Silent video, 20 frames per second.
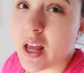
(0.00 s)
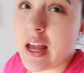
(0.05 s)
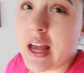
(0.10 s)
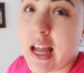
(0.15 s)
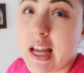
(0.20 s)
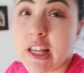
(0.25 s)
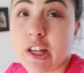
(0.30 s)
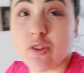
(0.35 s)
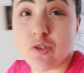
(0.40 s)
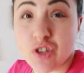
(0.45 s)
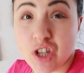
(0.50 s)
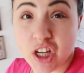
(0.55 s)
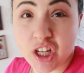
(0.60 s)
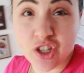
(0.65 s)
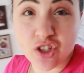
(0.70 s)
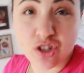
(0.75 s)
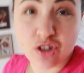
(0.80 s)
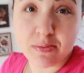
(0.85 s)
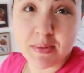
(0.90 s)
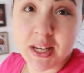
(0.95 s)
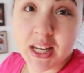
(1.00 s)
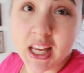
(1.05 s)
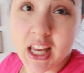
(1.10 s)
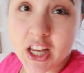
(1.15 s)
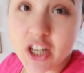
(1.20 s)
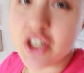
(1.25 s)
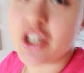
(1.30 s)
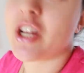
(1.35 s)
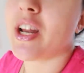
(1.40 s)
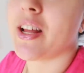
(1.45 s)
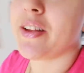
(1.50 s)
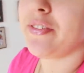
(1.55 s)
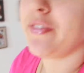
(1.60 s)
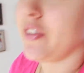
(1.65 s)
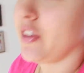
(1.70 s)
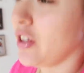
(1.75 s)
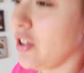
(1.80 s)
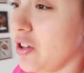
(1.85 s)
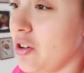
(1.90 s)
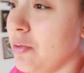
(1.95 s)
and you changed your medication, I
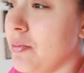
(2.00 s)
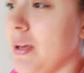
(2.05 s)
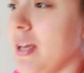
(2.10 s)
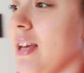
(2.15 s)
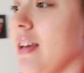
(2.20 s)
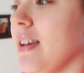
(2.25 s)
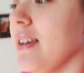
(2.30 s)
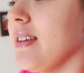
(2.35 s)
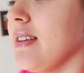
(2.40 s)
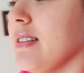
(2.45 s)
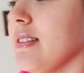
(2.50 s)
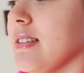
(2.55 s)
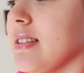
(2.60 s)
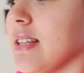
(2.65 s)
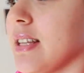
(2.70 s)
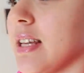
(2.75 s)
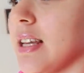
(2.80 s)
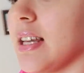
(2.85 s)
feel you, because